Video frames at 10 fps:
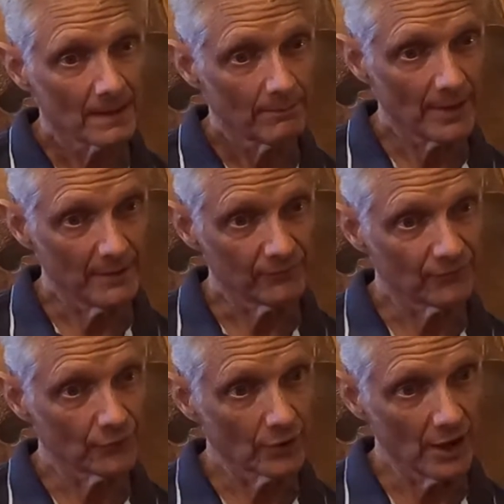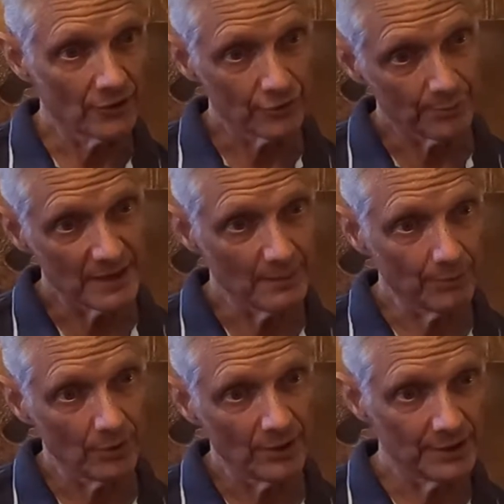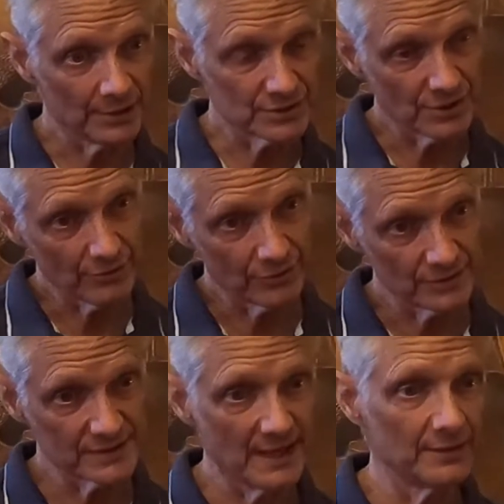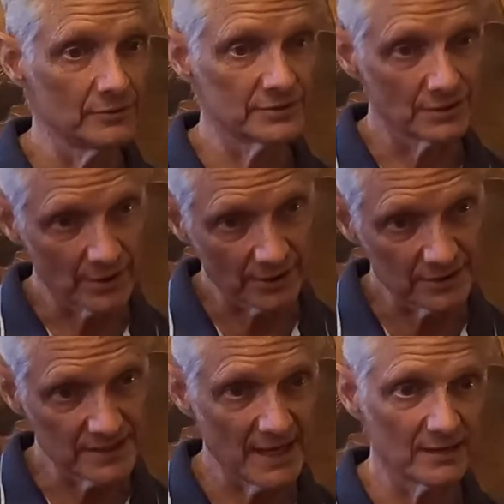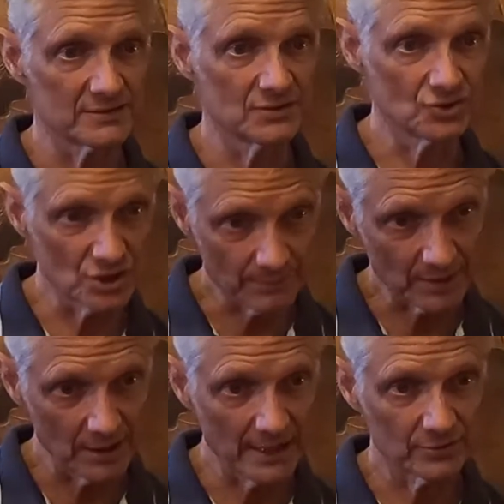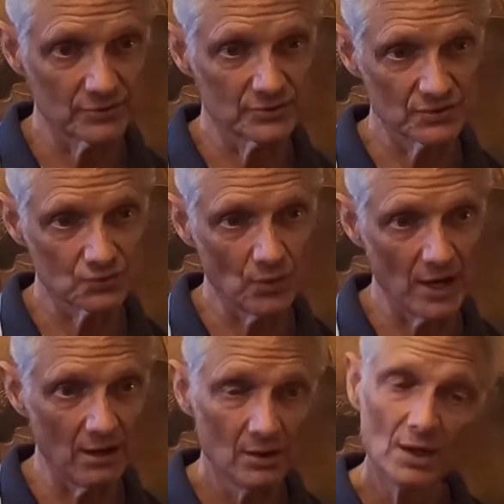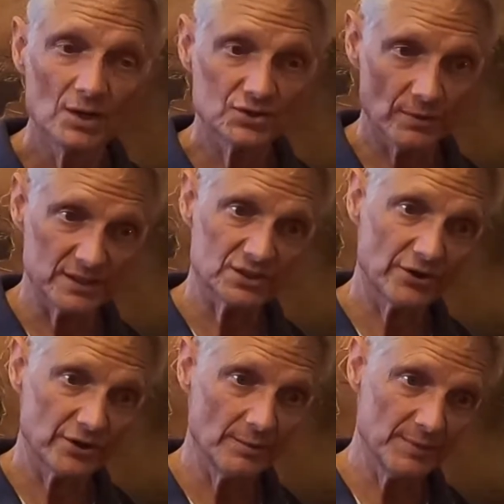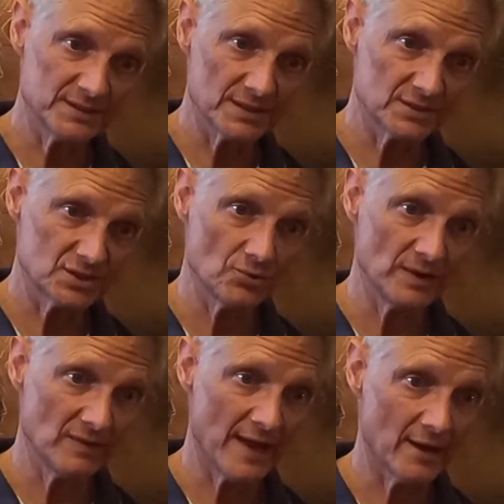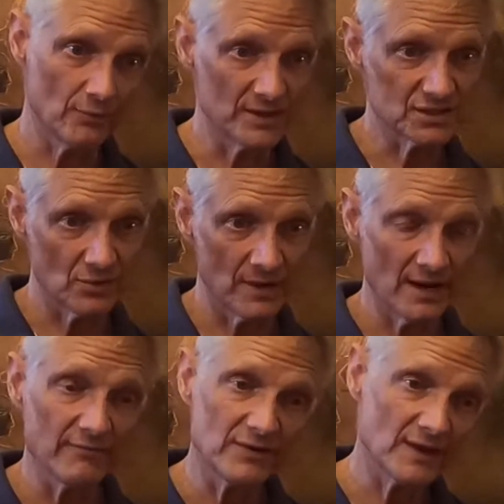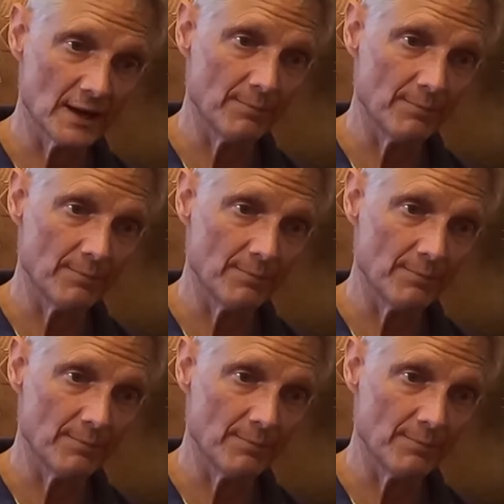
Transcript: but for other people and interior designers and architects and ship collectors as well. So I started a business doing that, rescuing everything I